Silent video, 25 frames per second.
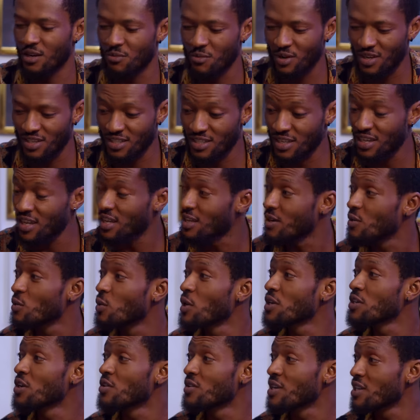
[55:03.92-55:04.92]
Come out there.
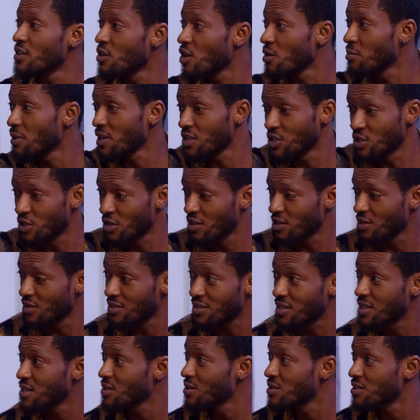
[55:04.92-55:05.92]
When you're ready, come and join
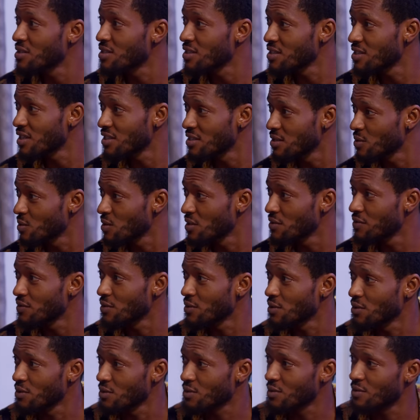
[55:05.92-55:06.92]
us. Girls stay there, they wait
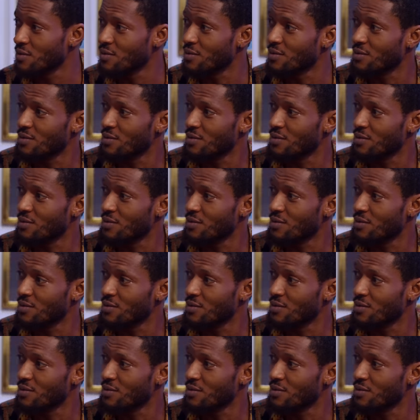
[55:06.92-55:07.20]
for us.